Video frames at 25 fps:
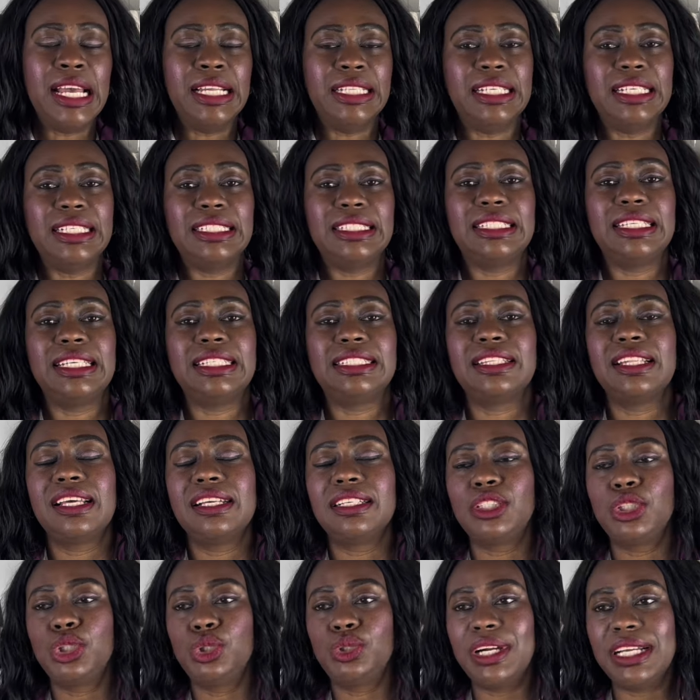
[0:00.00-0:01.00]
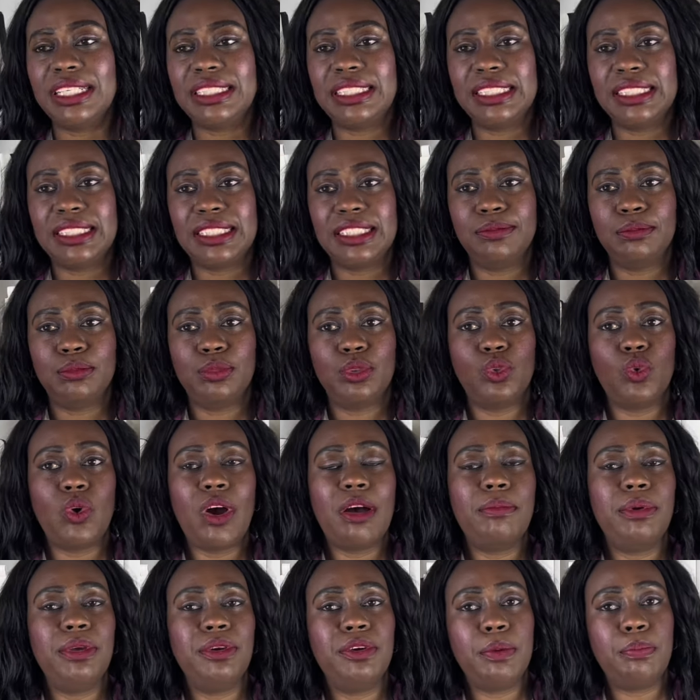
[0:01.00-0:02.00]
These days, lace dresses seem to
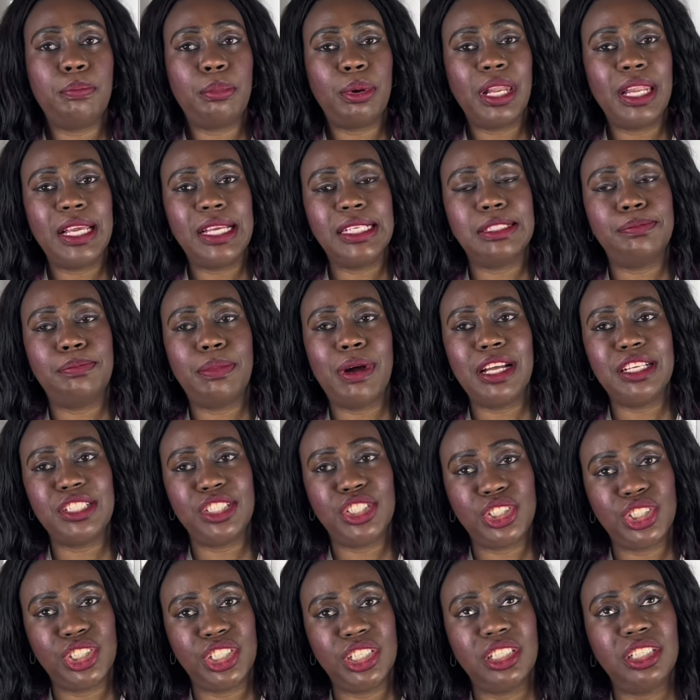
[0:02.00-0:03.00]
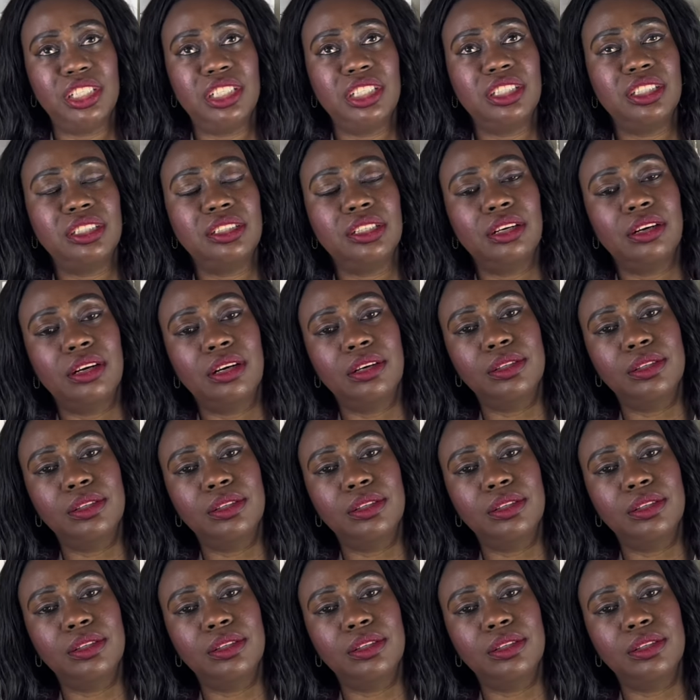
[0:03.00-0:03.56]
have been replaced by sheer